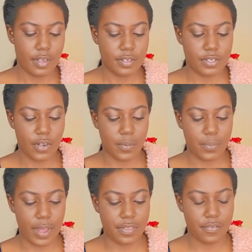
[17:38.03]
So
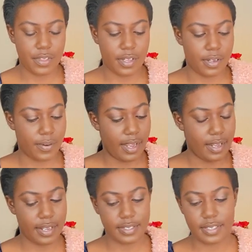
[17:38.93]
breath of
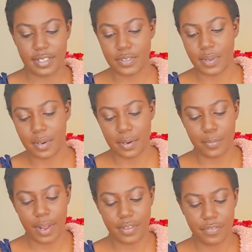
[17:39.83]

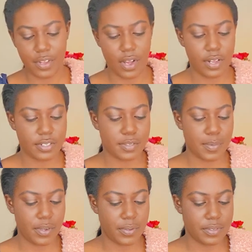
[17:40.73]
the
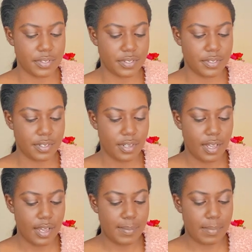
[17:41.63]
cosmos,
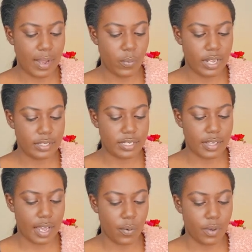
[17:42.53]
my will to
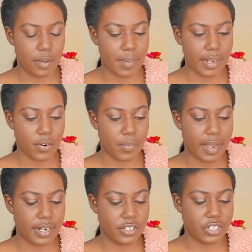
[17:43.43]
thy will,
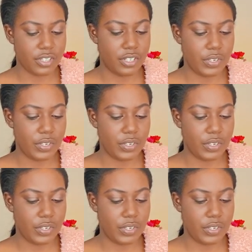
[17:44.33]
micromanaging the